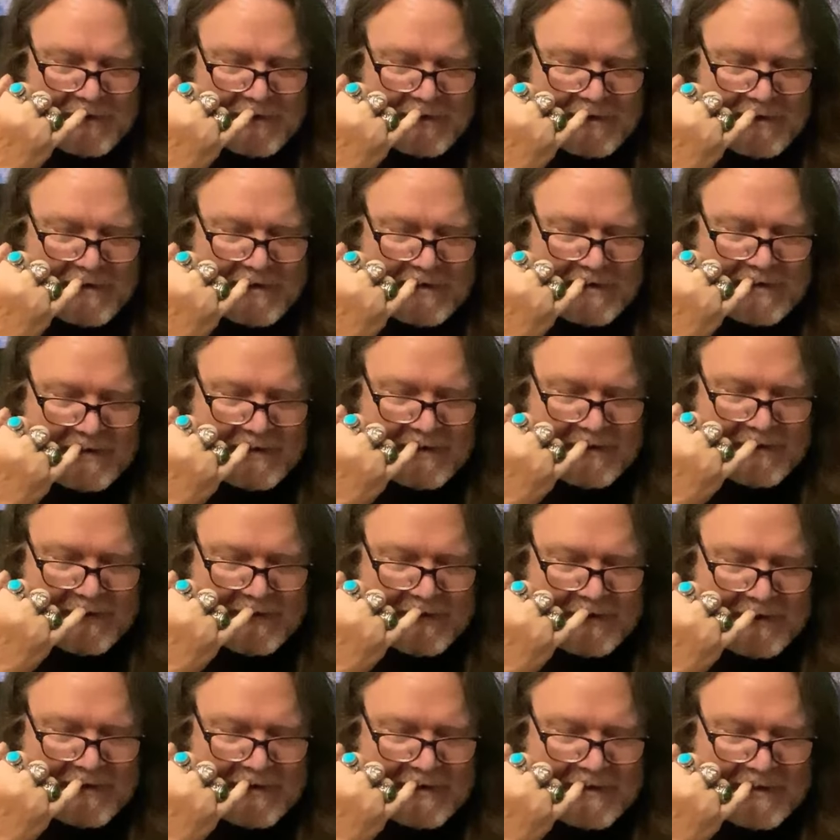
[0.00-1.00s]

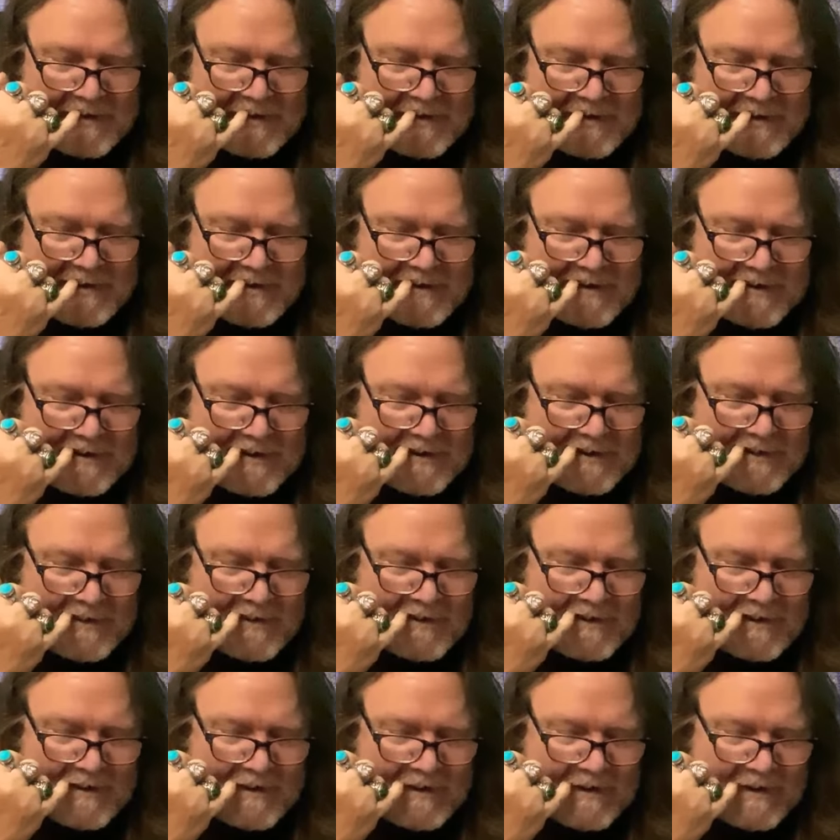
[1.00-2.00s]

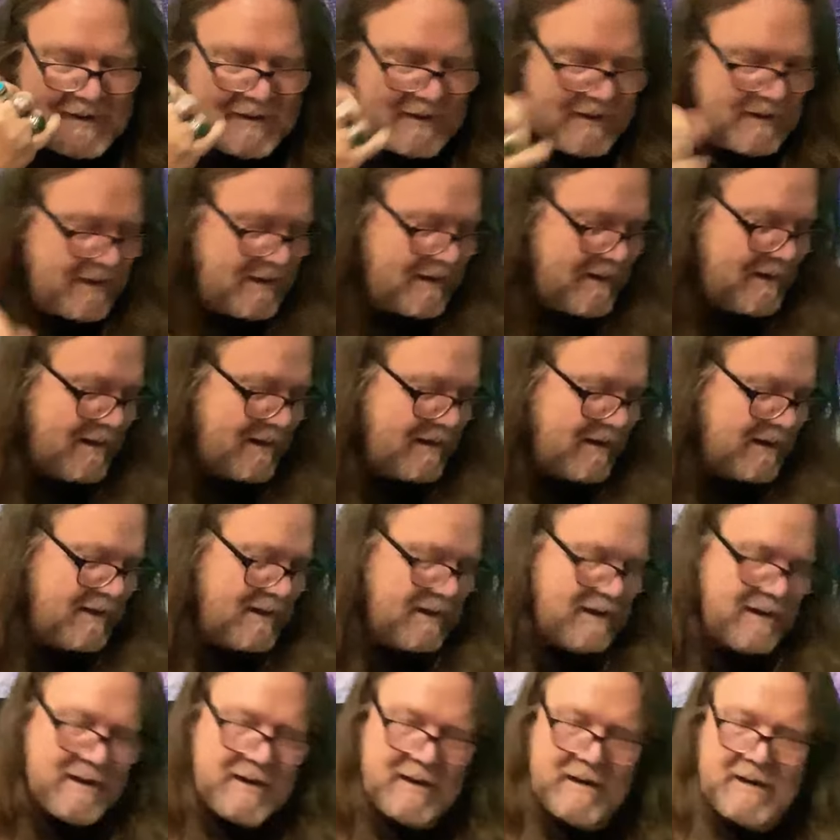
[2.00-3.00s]

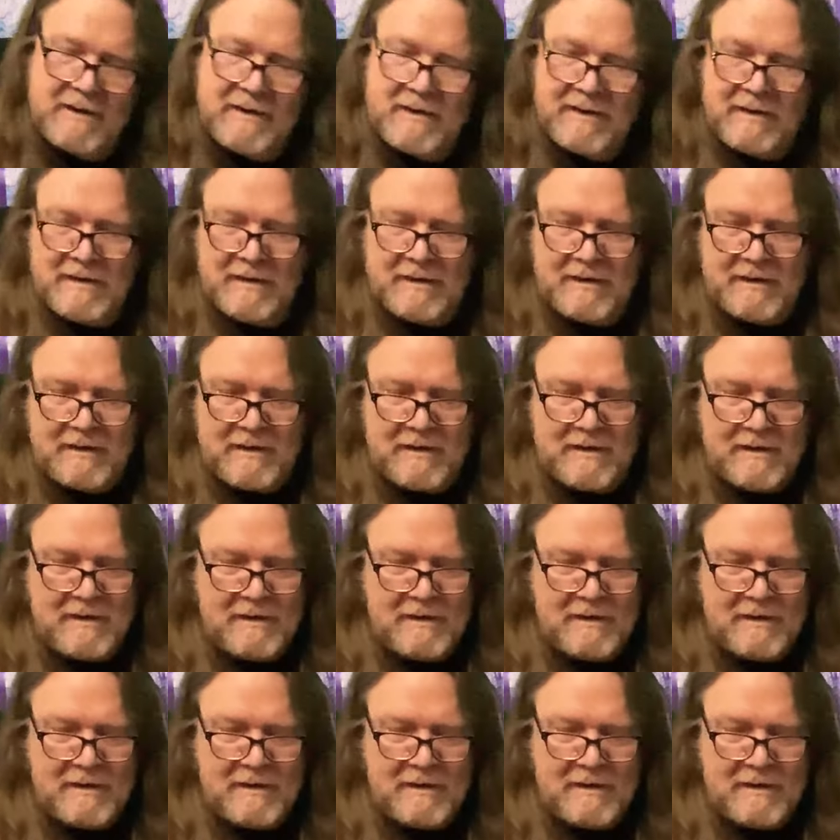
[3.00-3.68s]
Nothing is said.